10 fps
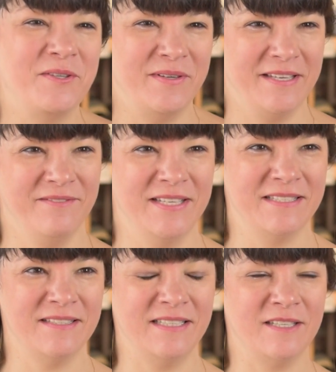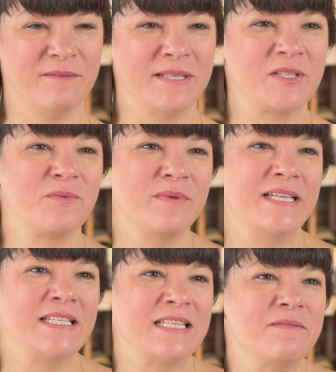doing events in here because we
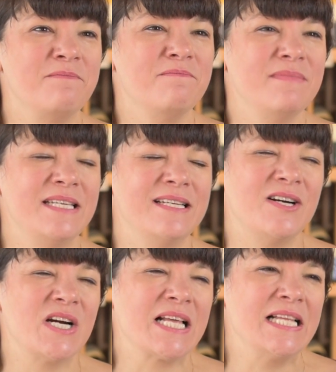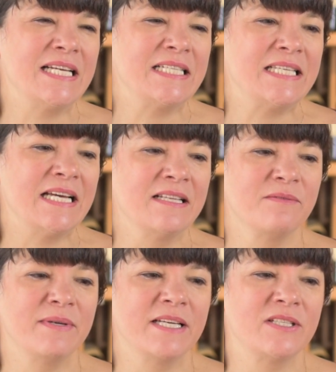get to meet our clientele and
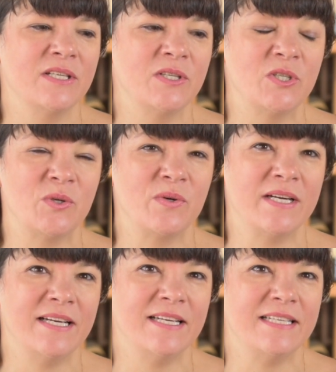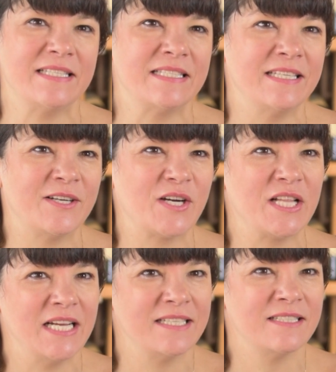we get to enjoy seeing our
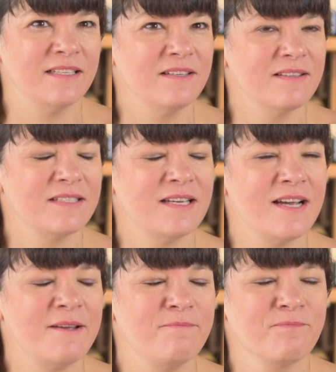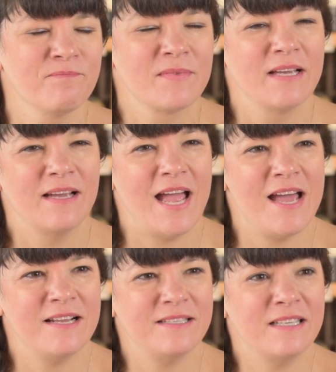clientele all the time.
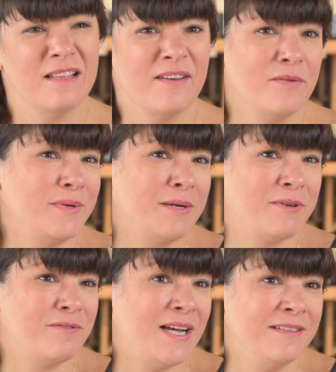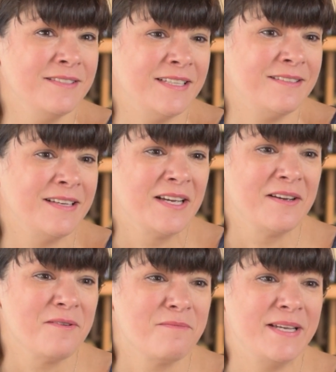And a lot of them become our friends, and
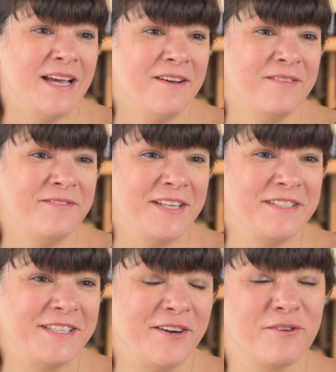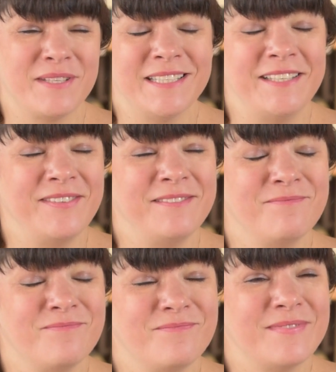we have events that aren't really even
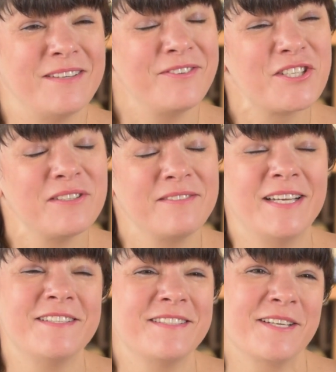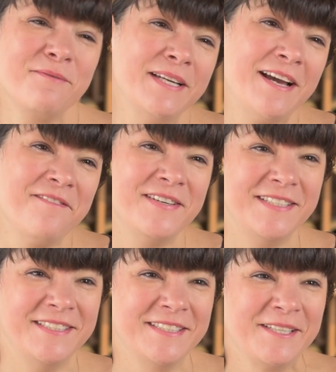official events. Like we have a